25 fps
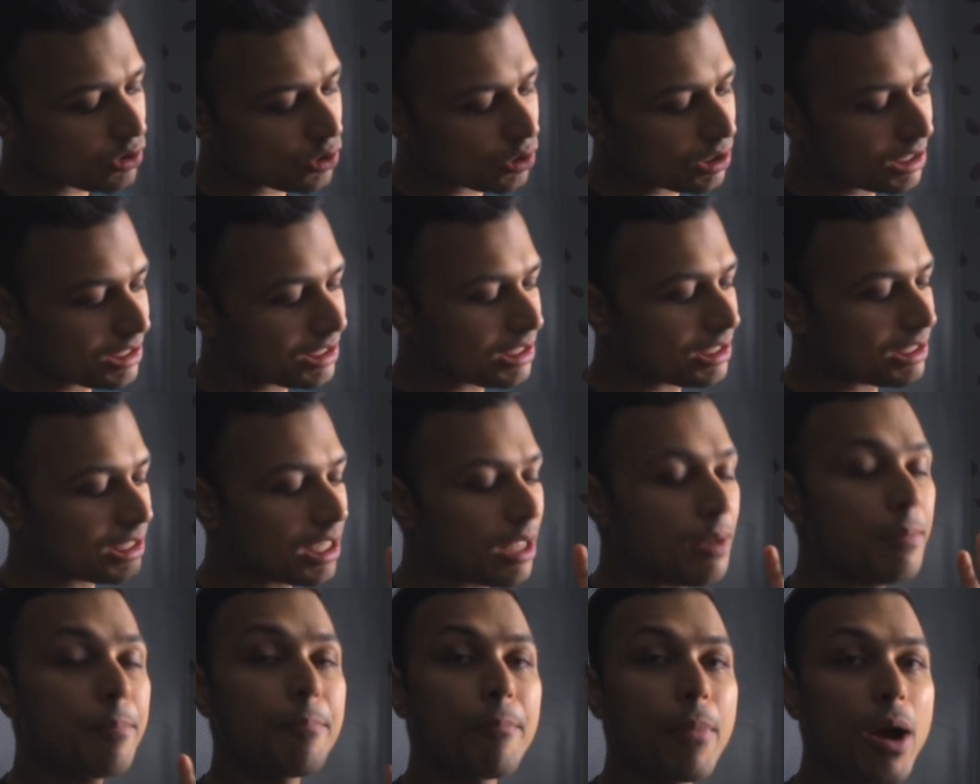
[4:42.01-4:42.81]
So this is
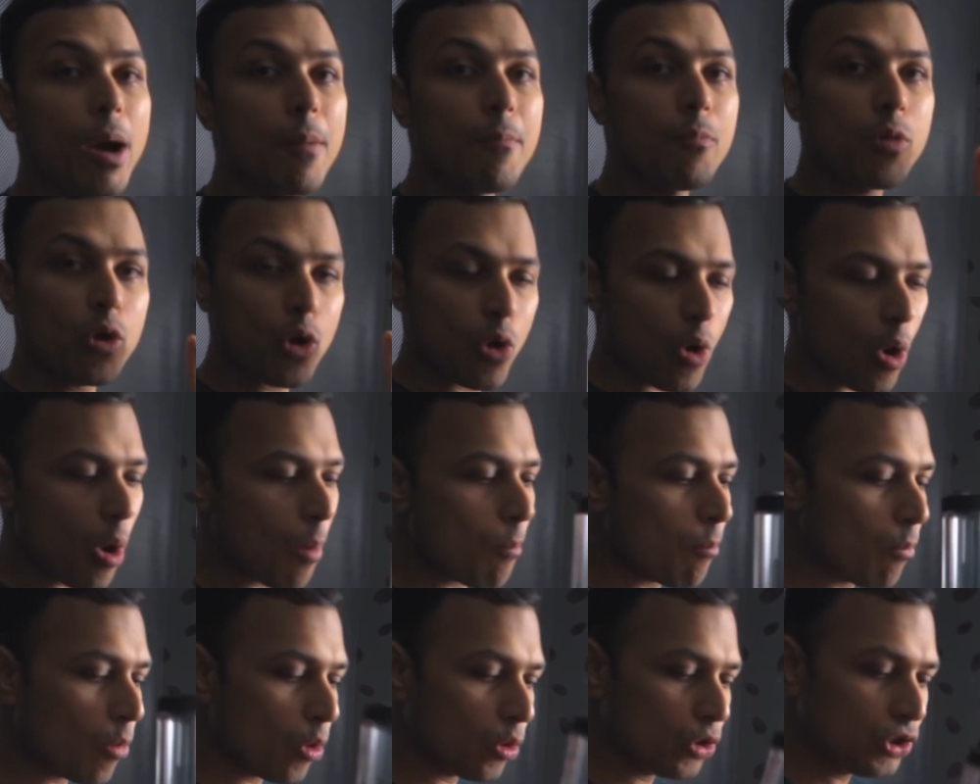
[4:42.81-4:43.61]
a pump
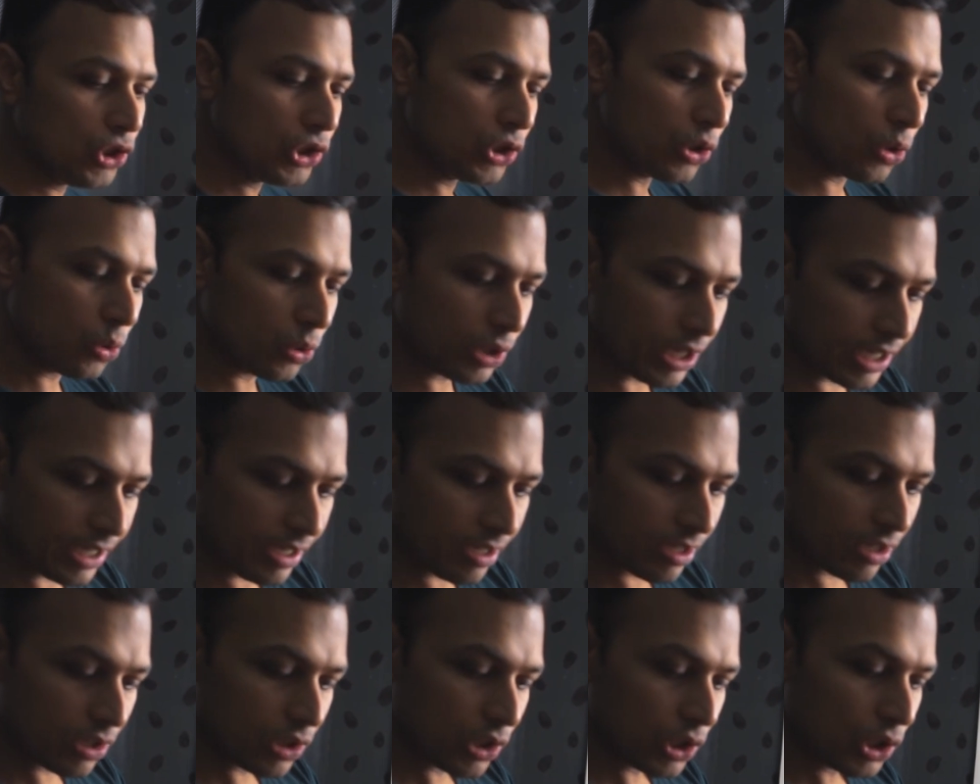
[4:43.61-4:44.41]
combo
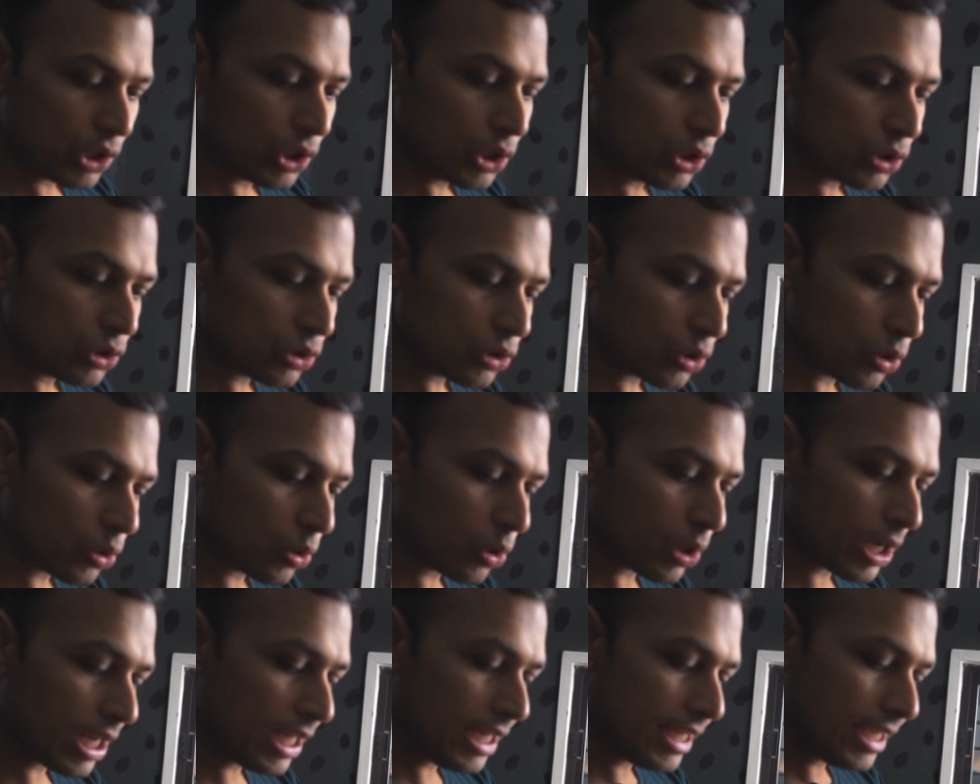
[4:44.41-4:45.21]
unit.
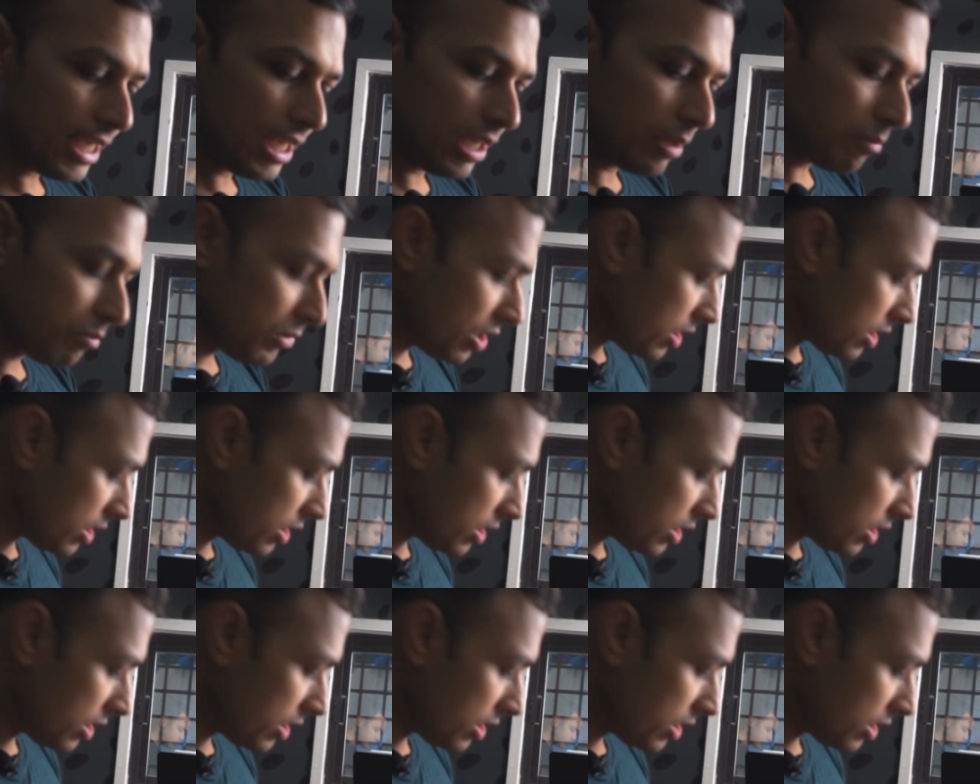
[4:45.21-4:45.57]
So I'll keep